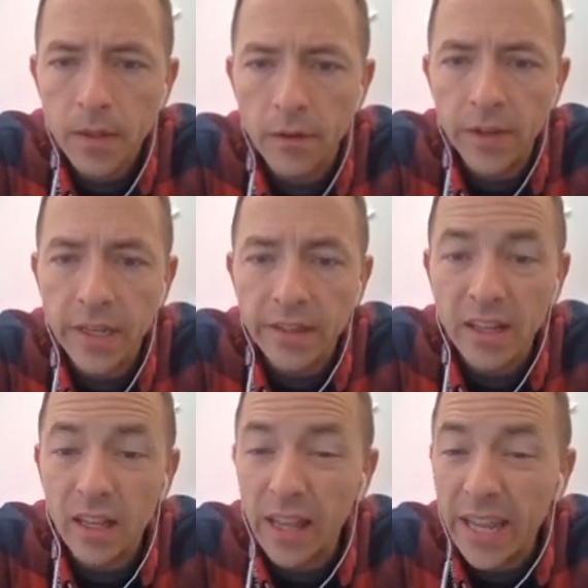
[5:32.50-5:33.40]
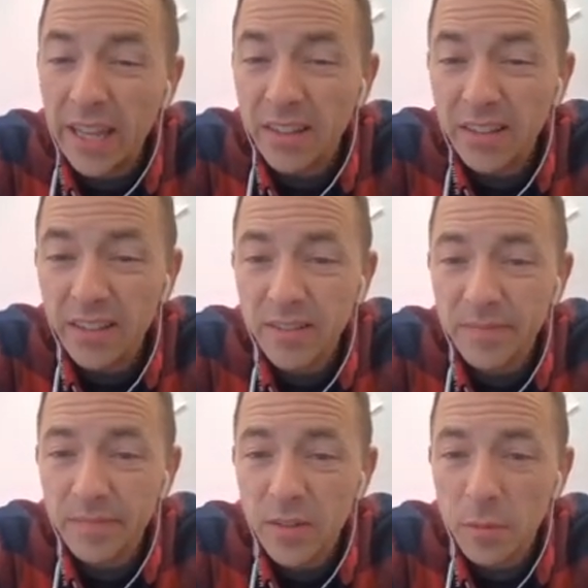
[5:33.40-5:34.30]
of any of the glands,
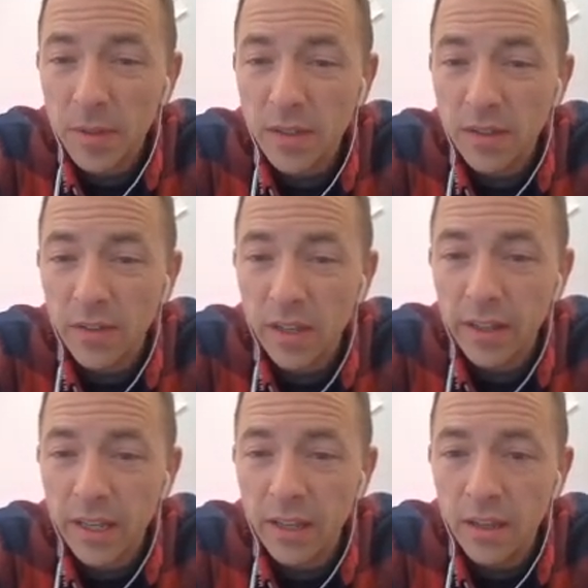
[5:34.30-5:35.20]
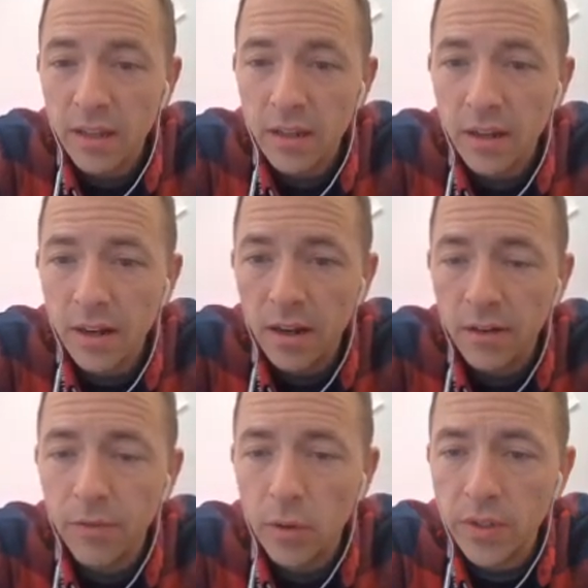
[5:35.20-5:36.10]
specifically
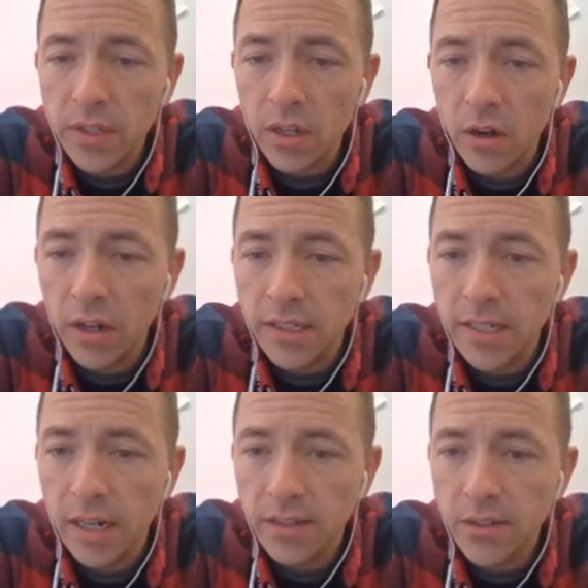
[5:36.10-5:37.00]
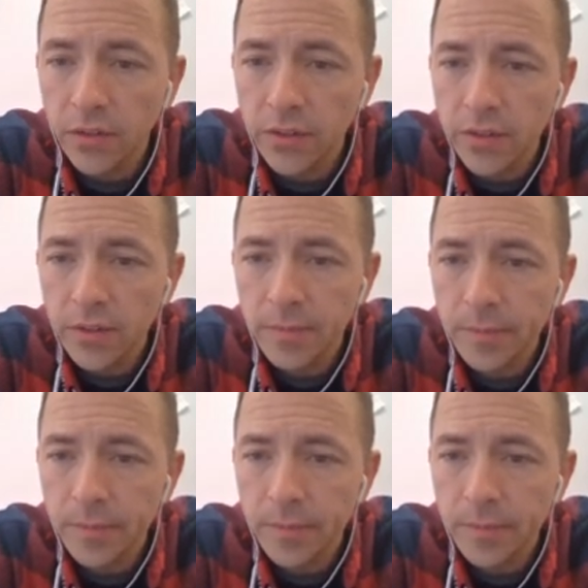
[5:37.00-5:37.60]
focusing on tonsils.